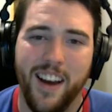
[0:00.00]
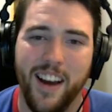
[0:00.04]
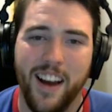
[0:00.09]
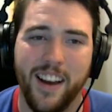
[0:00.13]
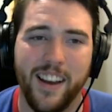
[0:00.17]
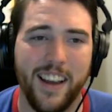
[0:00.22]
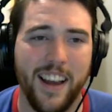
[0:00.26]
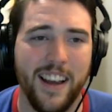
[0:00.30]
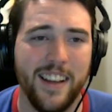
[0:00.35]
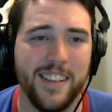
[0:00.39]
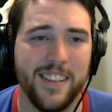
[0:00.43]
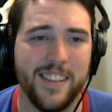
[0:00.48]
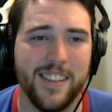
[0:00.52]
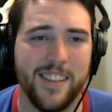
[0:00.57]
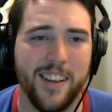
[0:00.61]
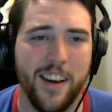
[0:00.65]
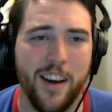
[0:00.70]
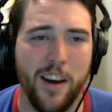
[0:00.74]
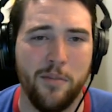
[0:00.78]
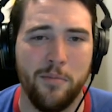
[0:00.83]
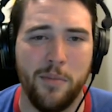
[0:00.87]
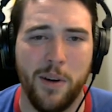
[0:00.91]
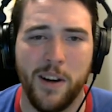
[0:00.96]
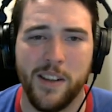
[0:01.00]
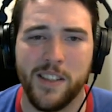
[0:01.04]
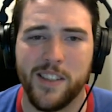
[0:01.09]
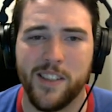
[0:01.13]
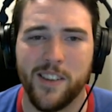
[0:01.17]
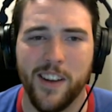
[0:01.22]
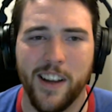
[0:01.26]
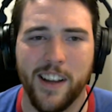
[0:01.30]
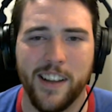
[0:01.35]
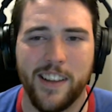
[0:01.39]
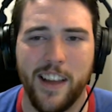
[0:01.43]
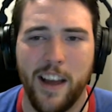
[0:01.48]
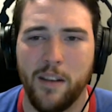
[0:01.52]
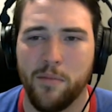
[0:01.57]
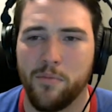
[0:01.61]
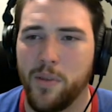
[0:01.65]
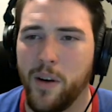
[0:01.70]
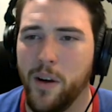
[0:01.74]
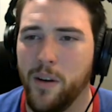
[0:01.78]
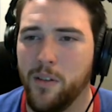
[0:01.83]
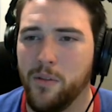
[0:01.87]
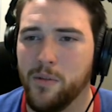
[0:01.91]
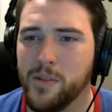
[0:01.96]
against a monster like that
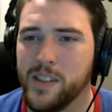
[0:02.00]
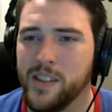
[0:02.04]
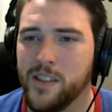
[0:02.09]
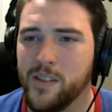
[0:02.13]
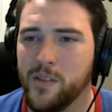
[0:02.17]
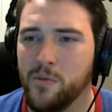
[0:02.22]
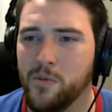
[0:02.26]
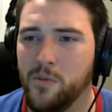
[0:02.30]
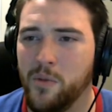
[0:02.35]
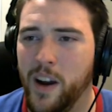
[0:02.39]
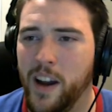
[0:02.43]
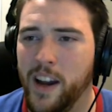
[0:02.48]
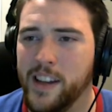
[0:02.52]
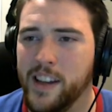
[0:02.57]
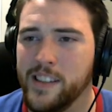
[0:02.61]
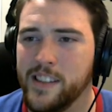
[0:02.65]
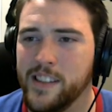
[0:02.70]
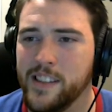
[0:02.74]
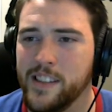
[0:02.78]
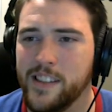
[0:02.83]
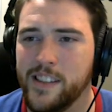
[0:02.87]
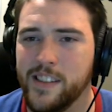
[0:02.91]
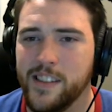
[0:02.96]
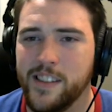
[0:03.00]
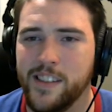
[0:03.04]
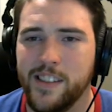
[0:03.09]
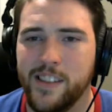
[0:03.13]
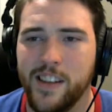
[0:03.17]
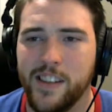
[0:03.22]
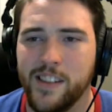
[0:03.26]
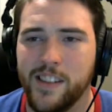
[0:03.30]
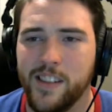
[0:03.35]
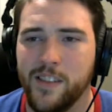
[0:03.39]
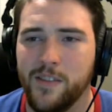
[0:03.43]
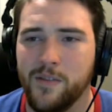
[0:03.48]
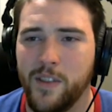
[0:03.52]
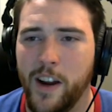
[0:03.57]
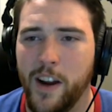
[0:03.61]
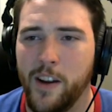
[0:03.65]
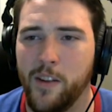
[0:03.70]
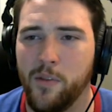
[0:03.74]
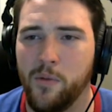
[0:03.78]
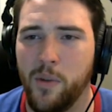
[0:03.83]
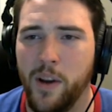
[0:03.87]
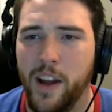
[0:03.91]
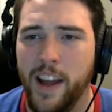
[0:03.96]
probably wasn't the wisest decision right
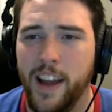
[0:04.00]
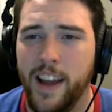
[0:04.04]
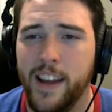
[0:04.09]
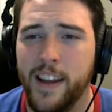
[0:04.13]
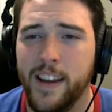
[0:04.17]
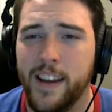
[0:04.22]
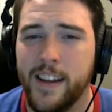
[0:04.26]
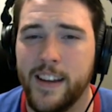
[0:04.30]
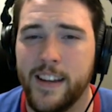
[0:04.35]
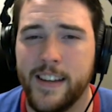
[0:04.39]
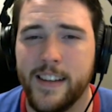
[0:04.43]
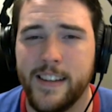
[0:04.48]
away.